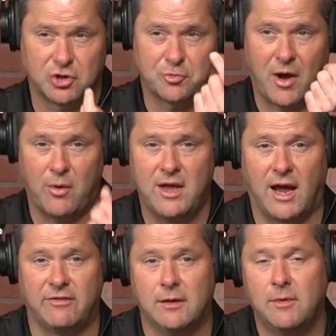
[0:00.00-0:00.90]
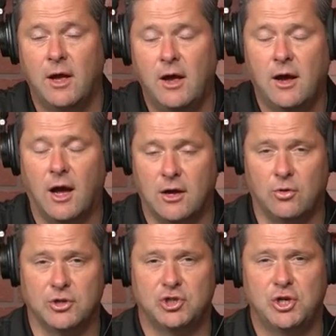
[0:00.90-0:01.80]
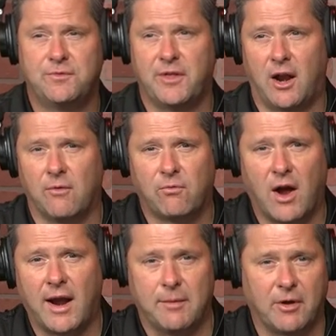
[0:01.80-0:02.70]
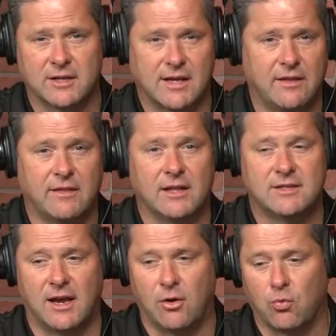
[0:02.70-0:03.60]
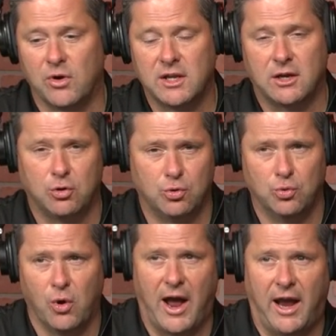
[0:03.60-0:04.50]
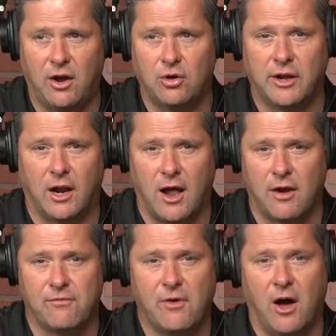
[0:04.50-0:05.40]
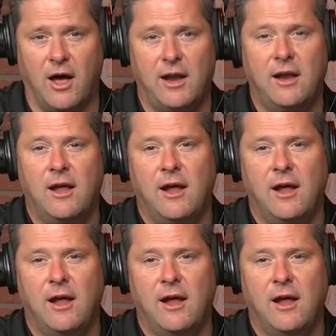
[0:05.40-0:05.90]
So, Jermaine, we gave them a golden shoe for that on Friday, because I think that's a really cool angle and a lot of fun.